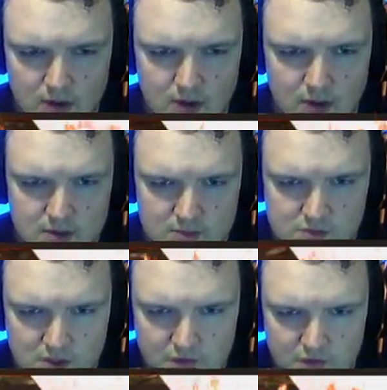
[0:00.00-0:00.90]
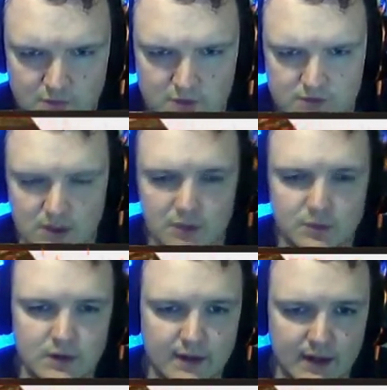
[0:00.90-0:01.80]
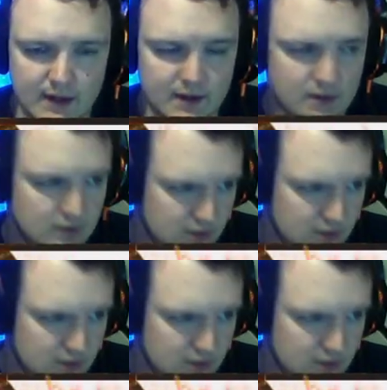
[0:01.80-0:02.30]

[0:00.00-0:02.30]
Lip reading: get some stuff built up, and